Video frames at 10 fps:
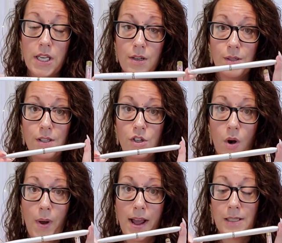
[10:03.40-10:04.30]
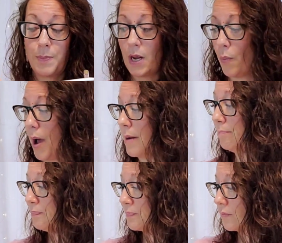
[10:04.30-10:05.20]
use the Joann's big one,
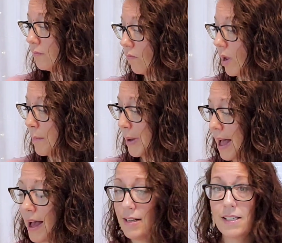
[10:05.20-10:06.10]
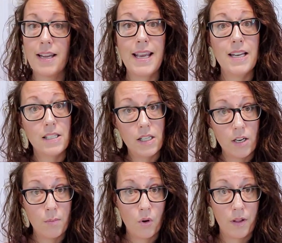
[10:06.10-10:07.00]
but it is a
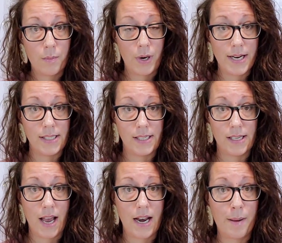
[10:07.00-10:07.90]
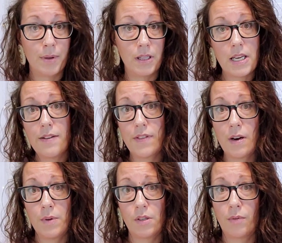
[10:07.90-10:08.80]
little more on the pricey side. I believe that
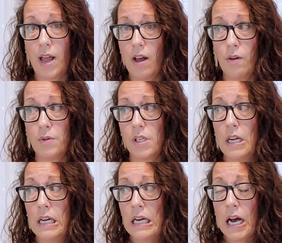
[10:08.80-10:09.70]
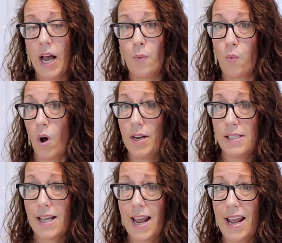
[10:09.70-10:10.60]
it was around, I want to
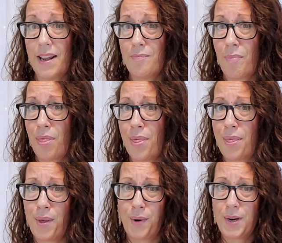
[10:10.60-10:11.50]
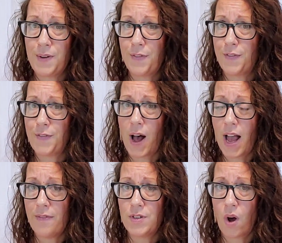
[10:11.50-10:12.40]
say
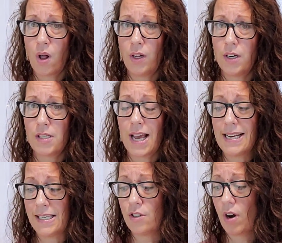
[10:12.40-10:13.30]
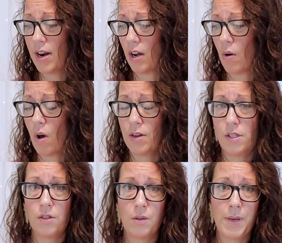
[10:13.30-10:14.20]
$35. I did try to go
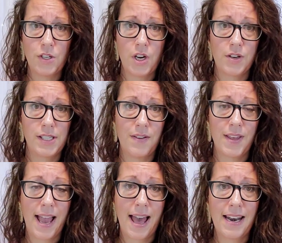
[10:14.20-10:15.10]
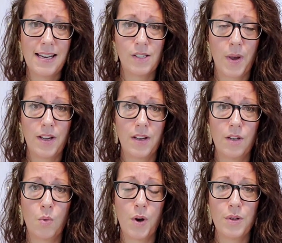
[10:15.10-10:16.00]
onto the Pink Chair to see if they had any so I
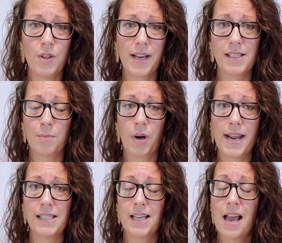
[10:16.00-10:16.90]
could quote you guys the price,